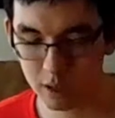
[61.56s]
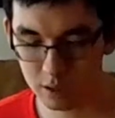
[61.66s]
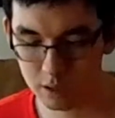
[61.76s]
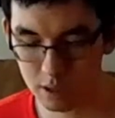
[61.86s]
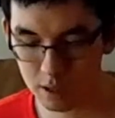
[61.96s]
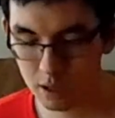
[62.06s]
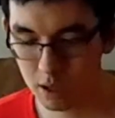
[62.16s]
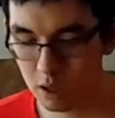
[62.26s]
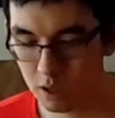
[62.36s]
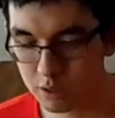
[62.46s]
I guess you could say,
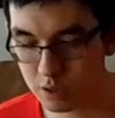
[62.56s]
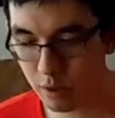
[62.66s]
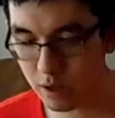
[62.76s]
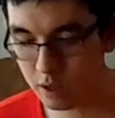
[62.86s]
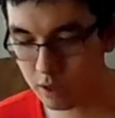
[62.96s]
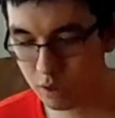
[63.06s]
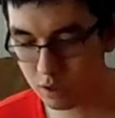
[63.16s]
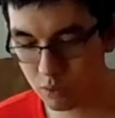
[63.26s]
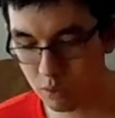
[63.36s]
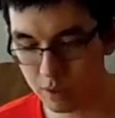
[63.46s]
there's a way you
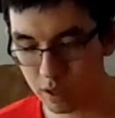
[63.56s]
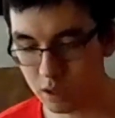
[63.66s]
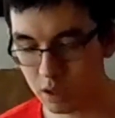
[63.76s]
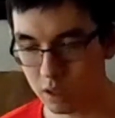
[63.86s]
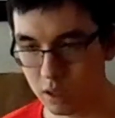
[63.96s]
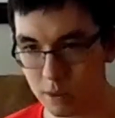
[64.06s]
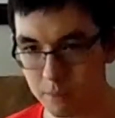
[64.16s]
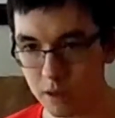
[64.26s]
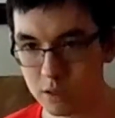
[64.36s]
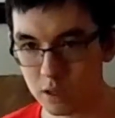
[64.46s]
can correlate the
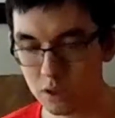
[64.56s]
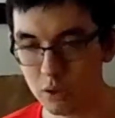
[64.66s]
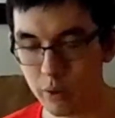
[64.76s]
things that you know